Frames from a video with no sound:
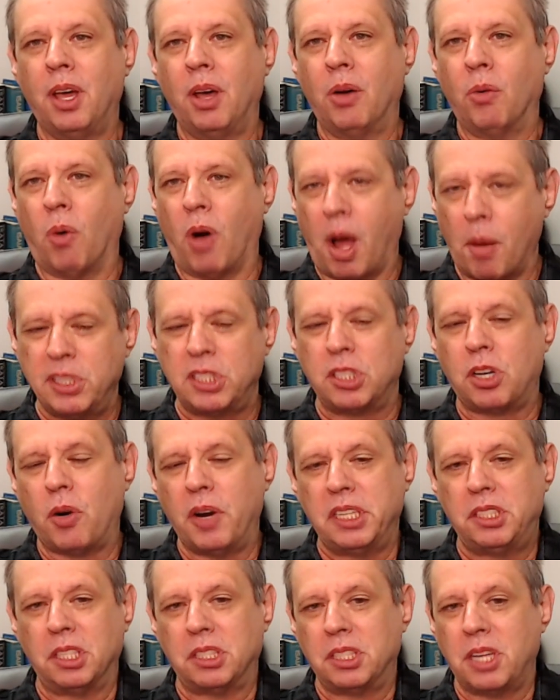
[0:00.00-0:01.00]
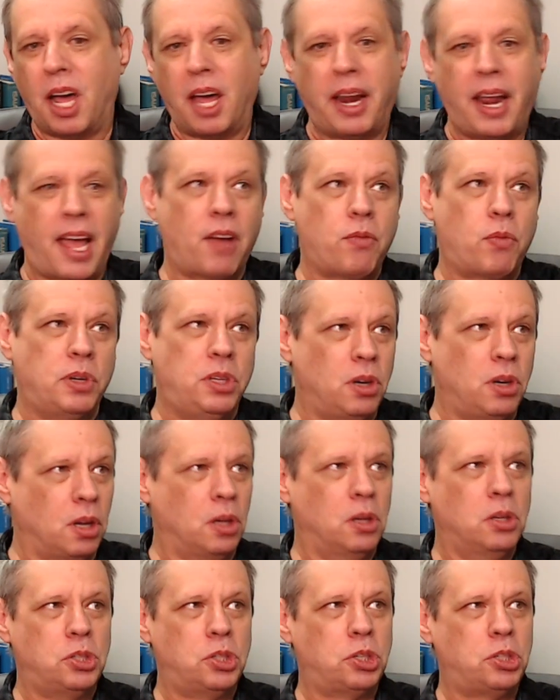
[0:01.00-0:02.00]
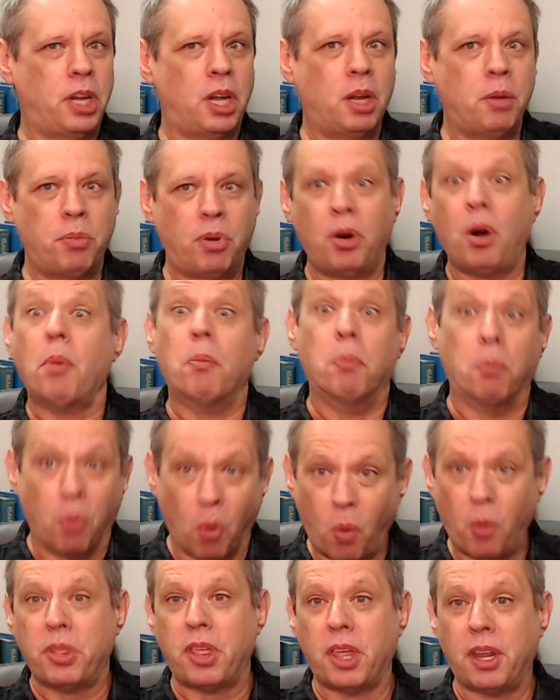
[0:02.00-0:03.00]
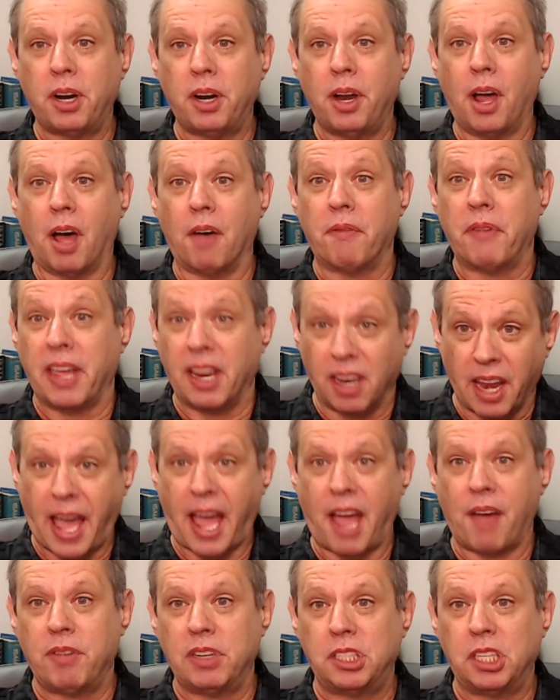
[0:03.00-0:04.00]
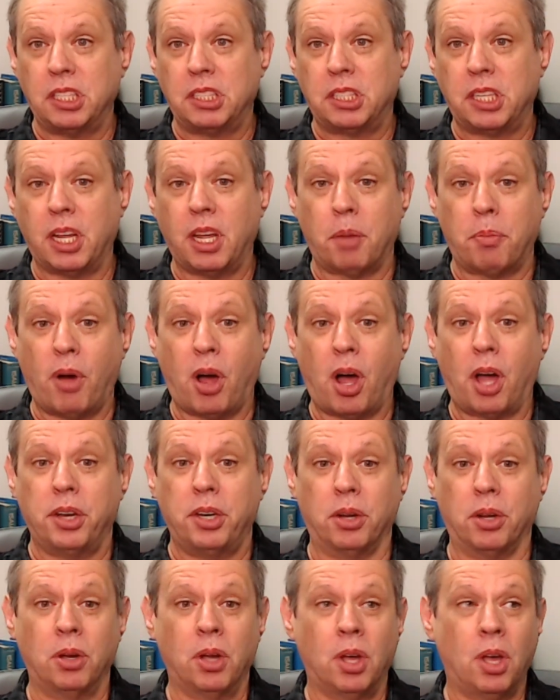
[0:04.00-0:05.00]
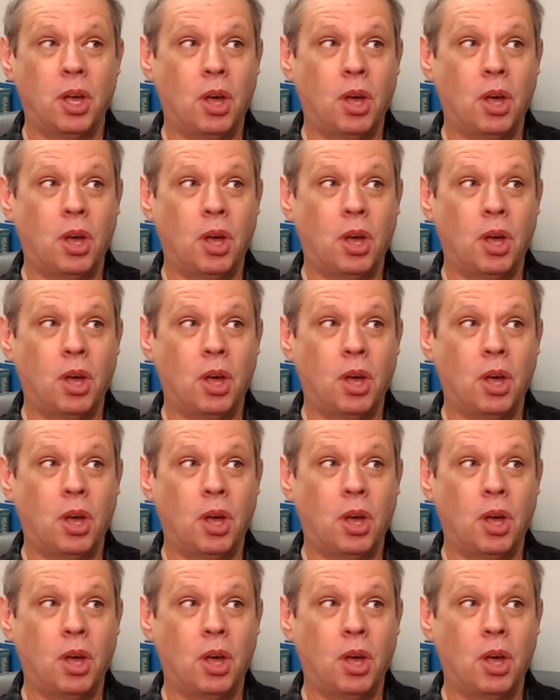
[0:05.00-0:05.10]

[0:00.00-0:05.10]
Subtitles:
Well, how much grace does God have when you lose your temper? More than enough. He lavishes it upon you.